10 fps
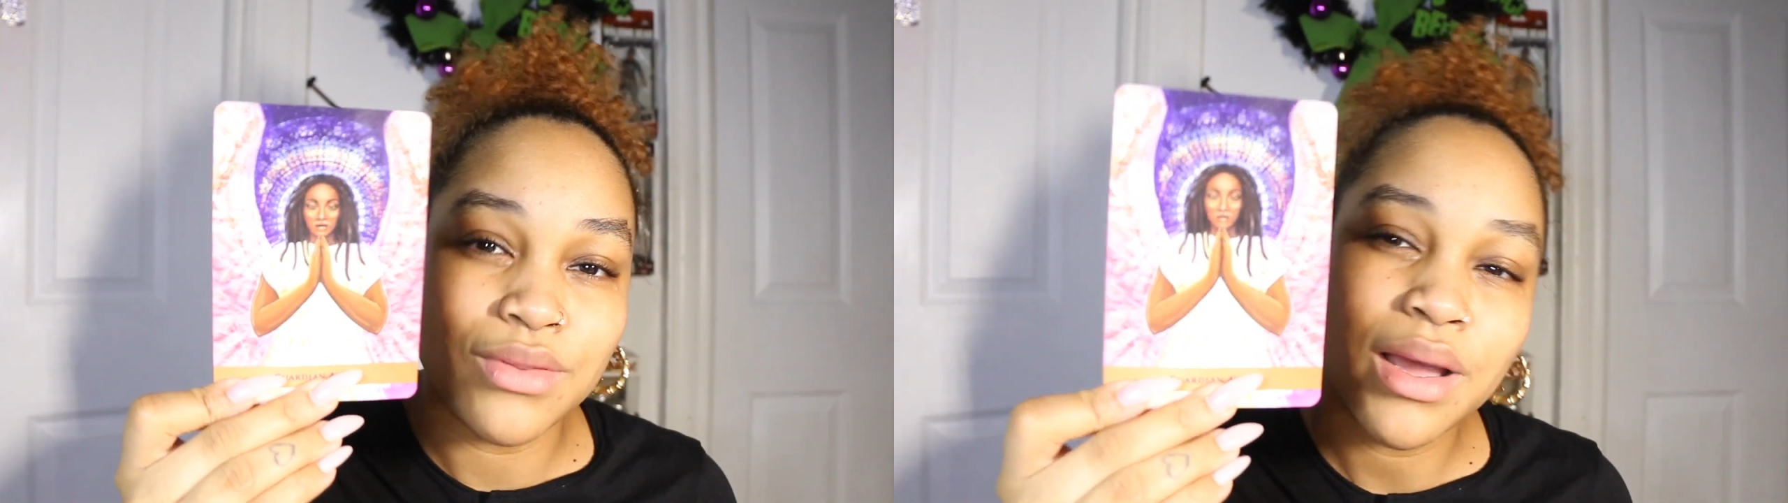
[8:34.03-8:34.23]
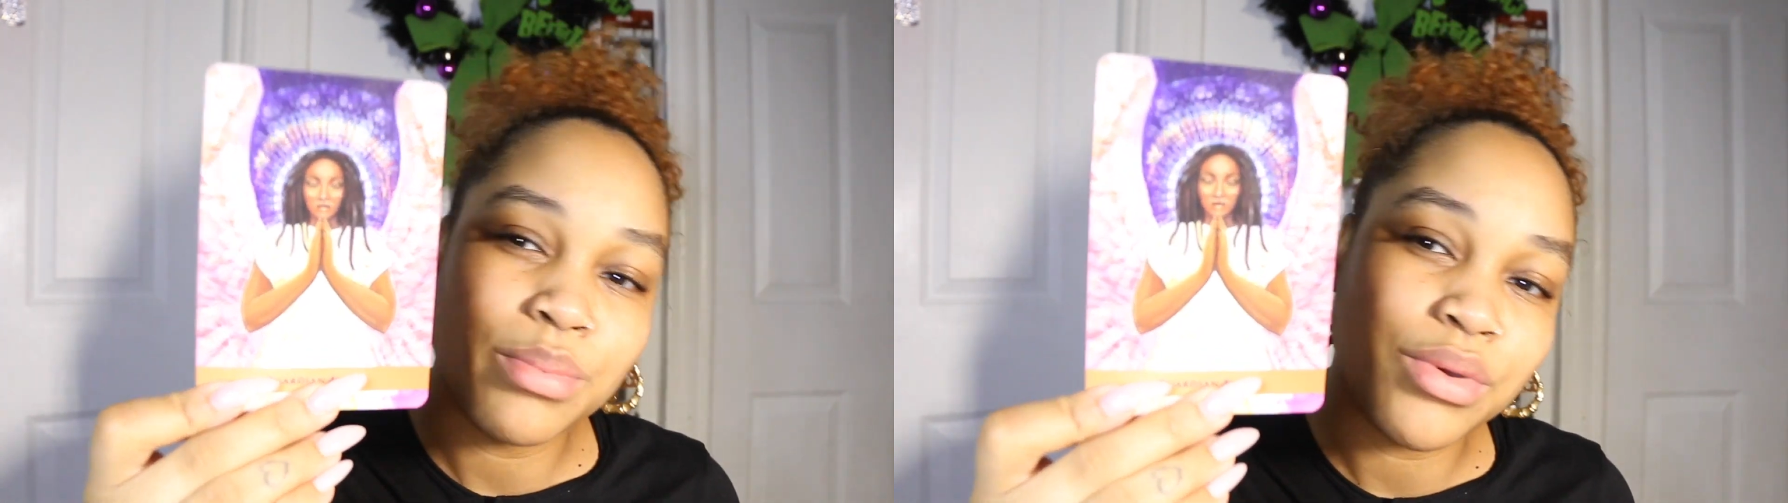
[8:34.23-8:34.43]

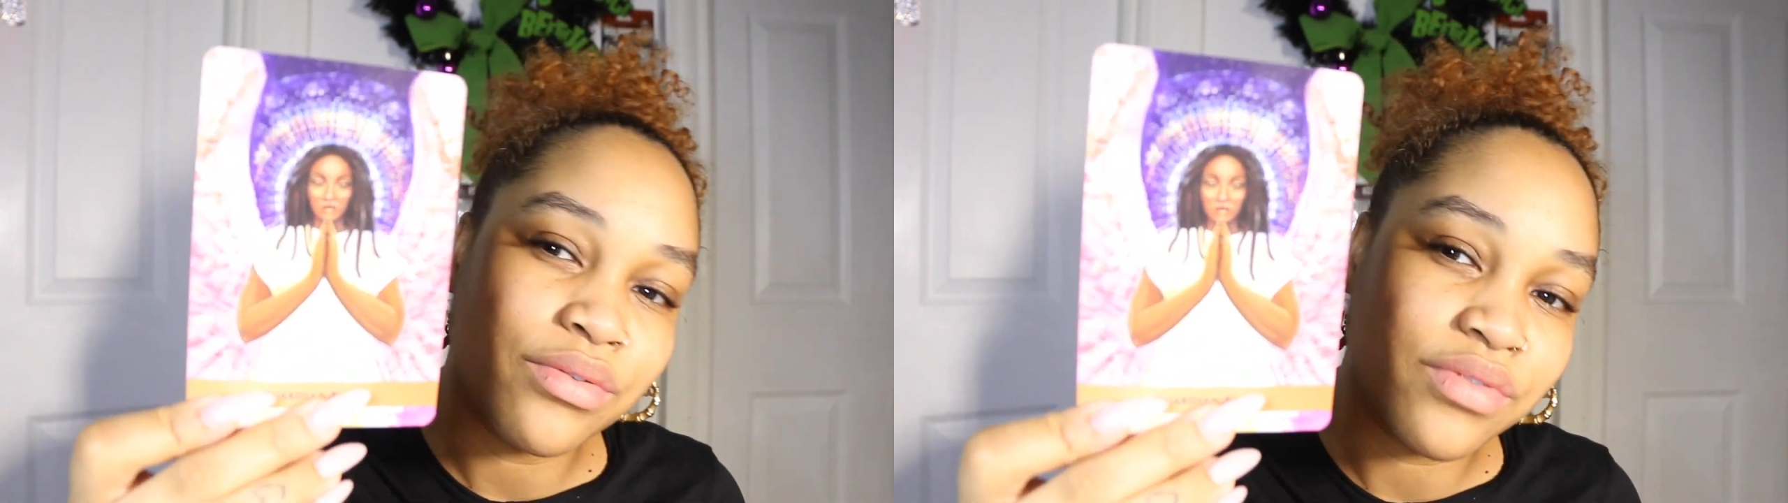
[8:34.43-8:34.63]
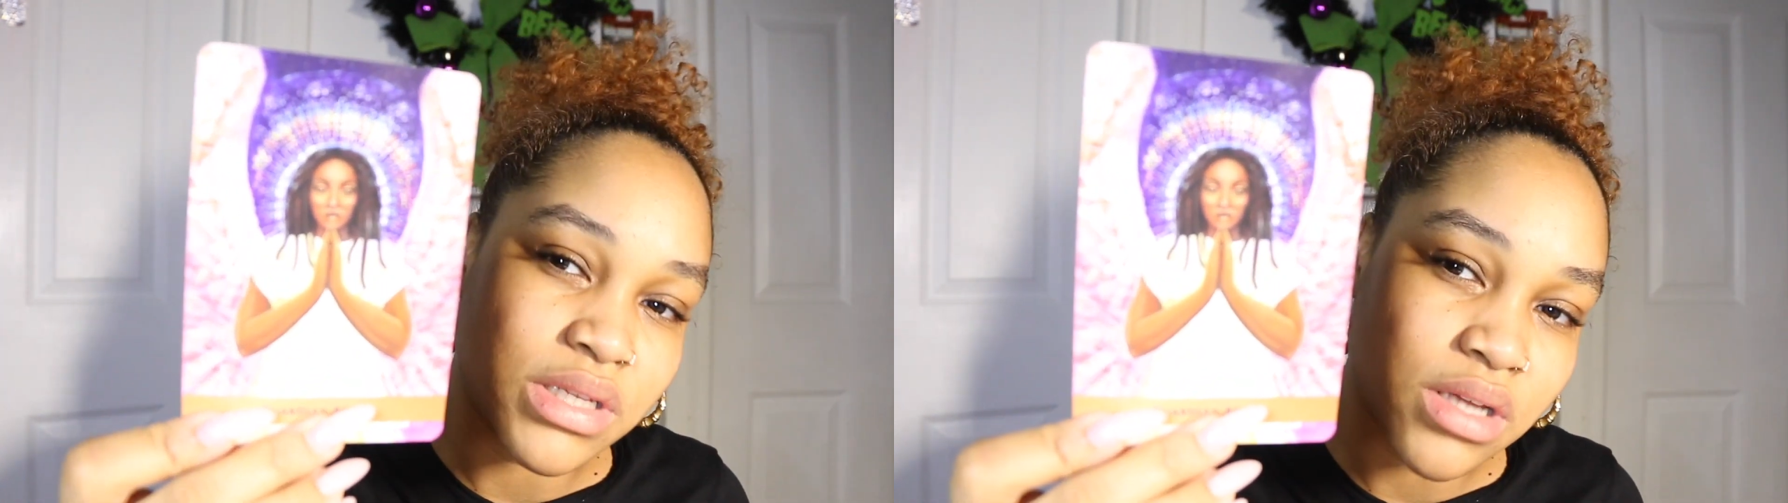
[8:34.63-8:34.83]
Look how
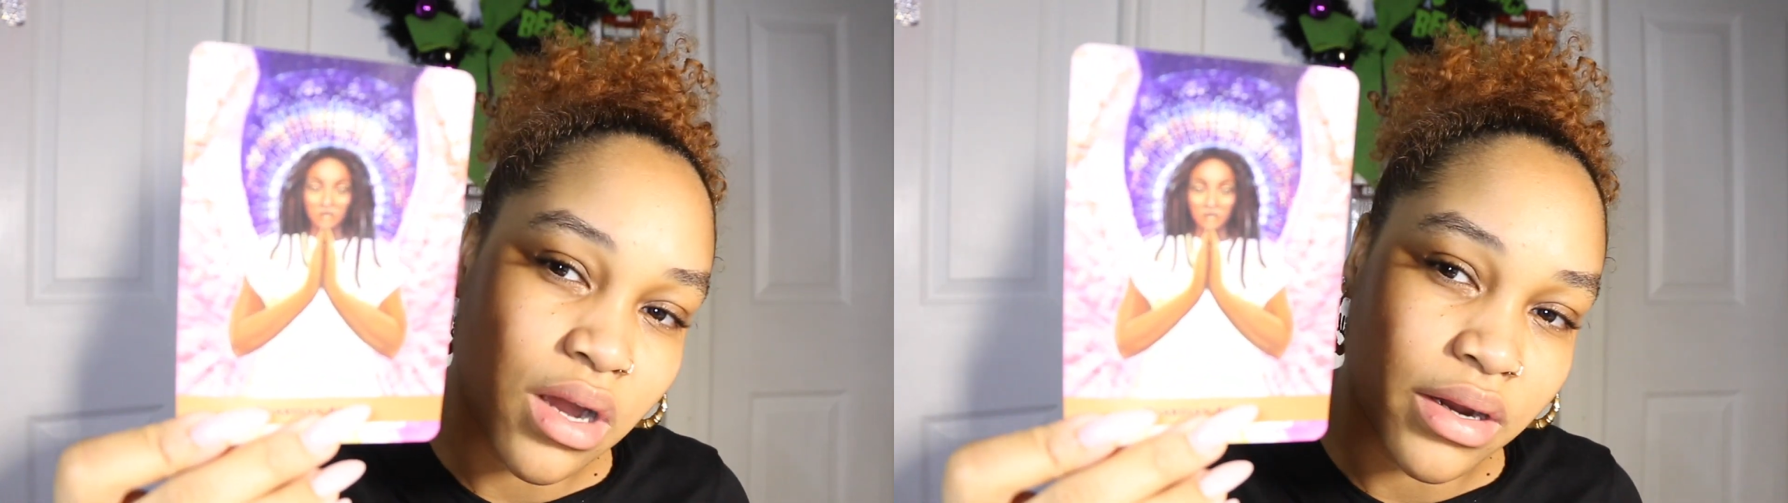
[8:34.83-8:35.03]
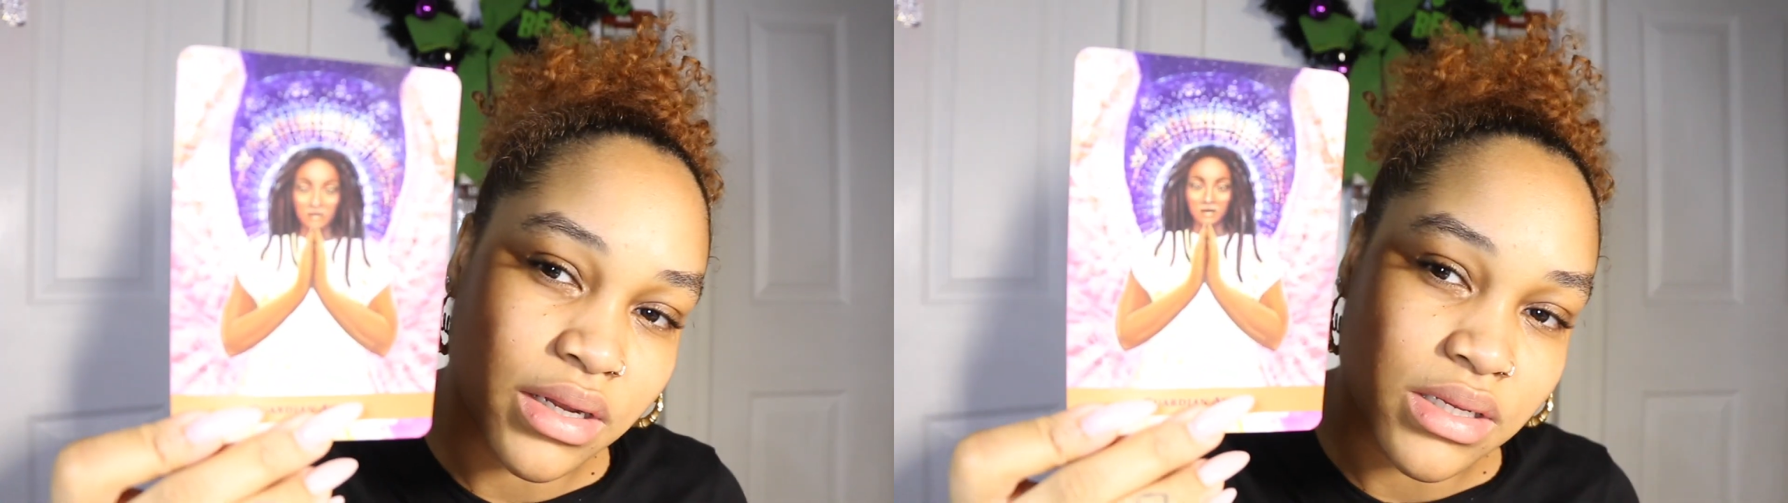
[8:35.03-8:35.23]
beautiful this
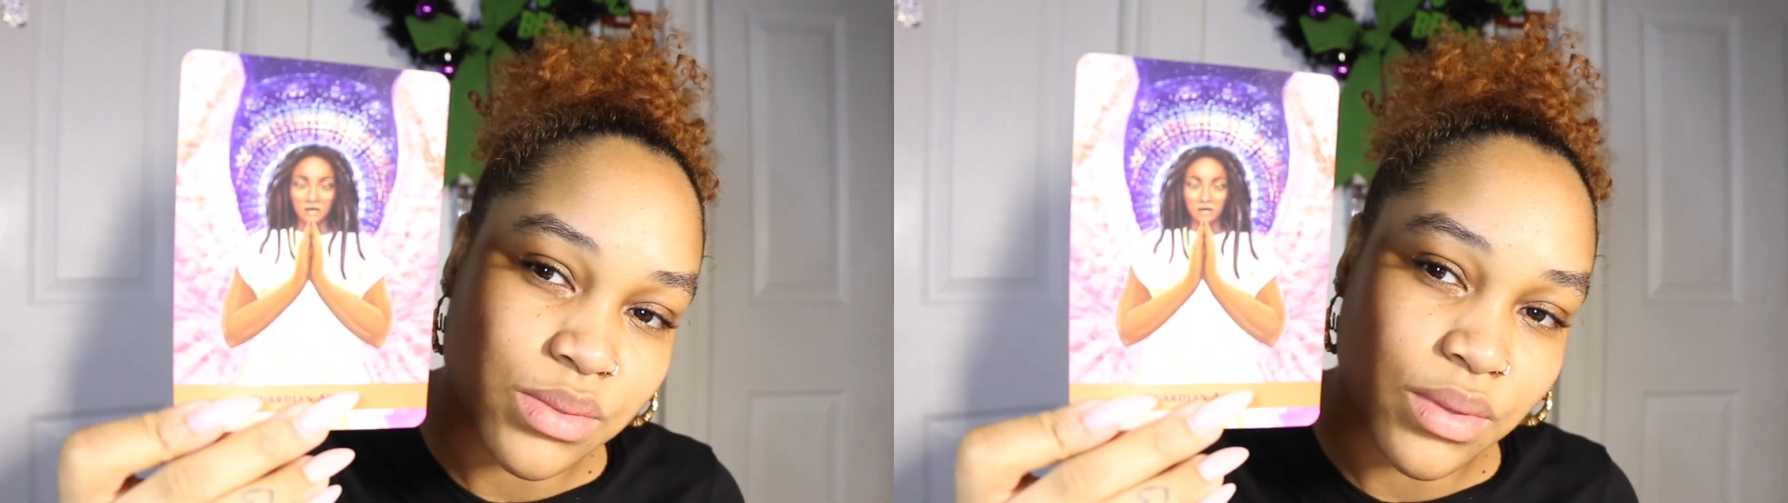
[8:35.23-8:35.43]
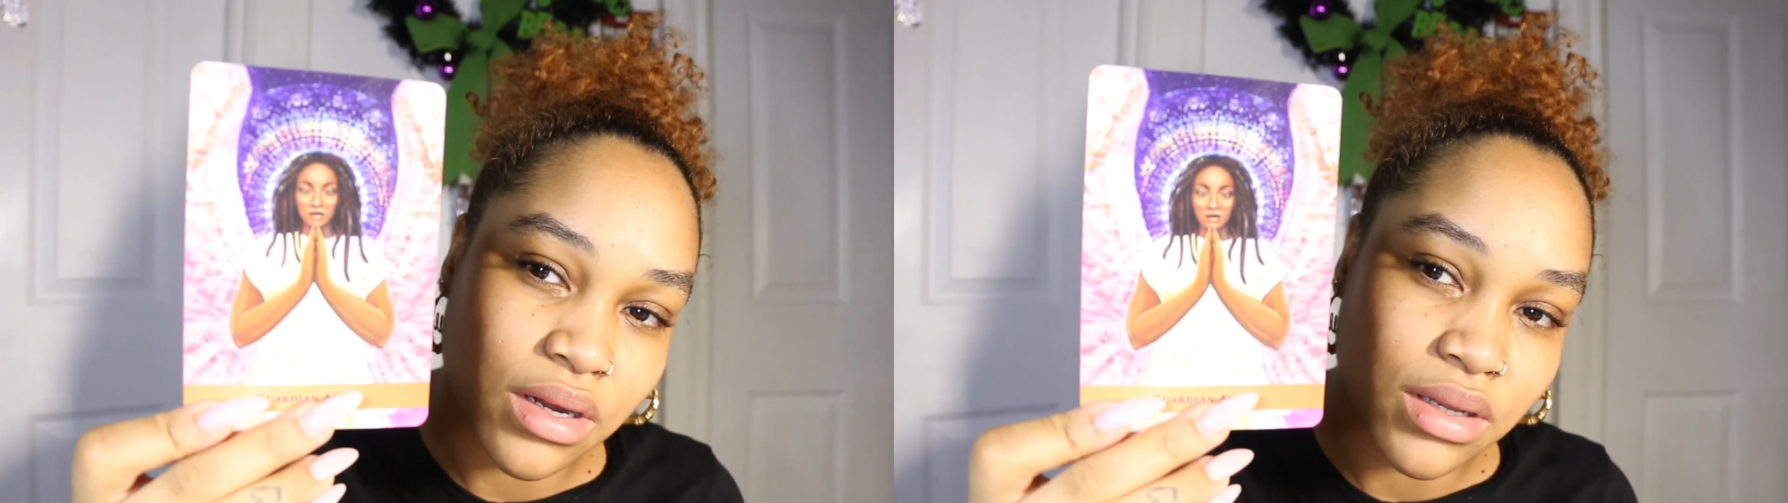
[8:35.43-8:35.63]
card is
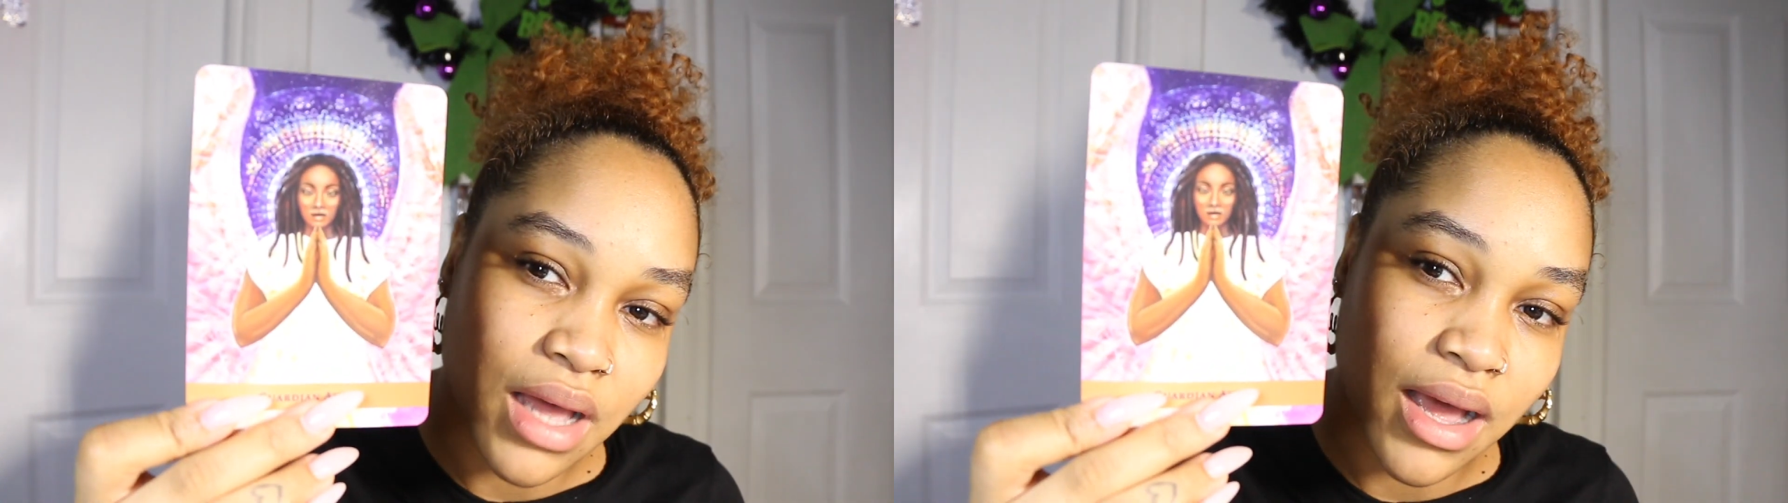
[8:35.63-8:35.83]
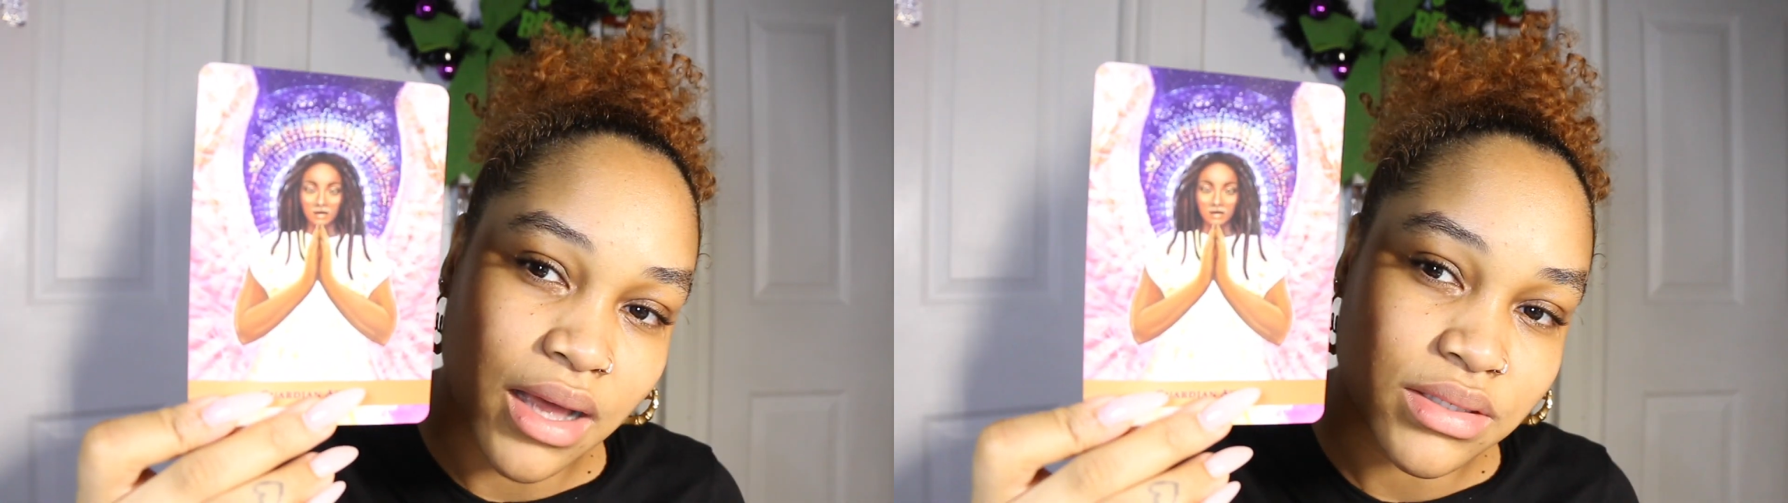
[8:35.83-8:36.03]
with her
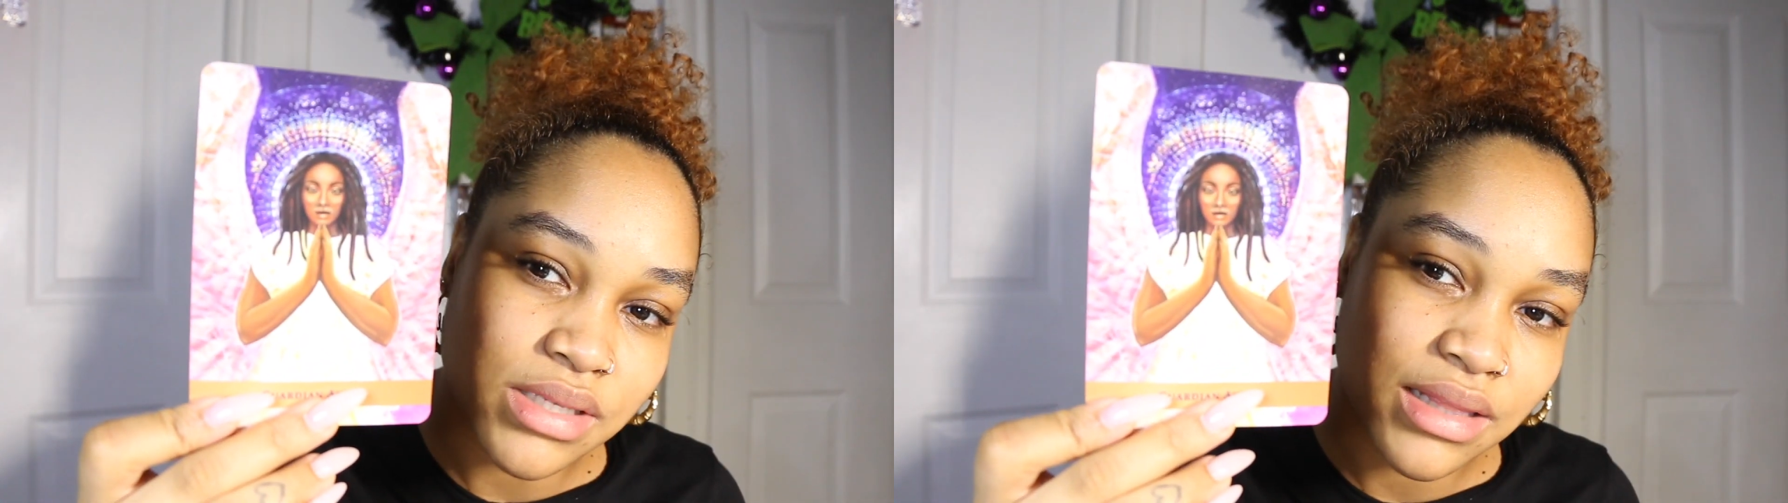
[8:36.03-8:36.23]
locks.